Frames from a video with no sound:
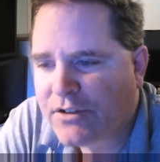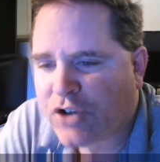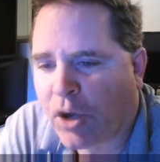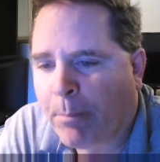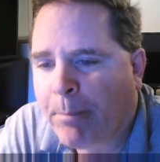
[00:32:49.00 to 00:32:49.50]

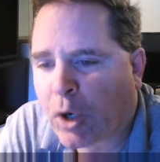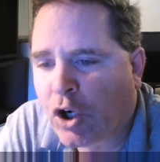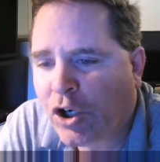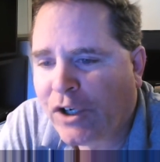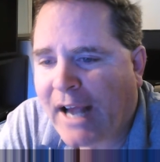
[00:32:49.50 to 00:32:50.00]
shall
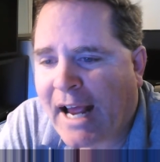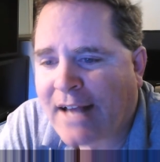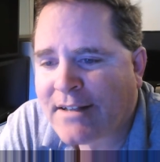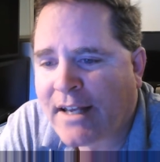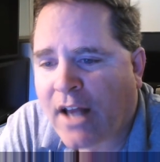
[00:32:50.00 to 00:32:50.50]
burn
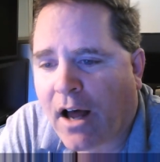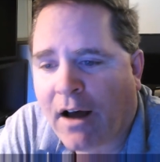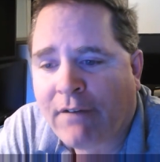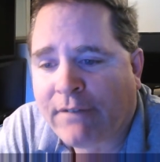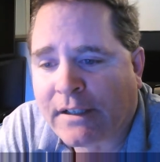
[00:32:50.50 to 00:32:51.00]
as an
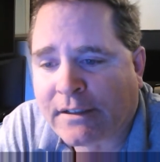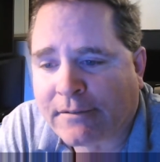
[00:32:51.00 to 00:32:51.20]
oven.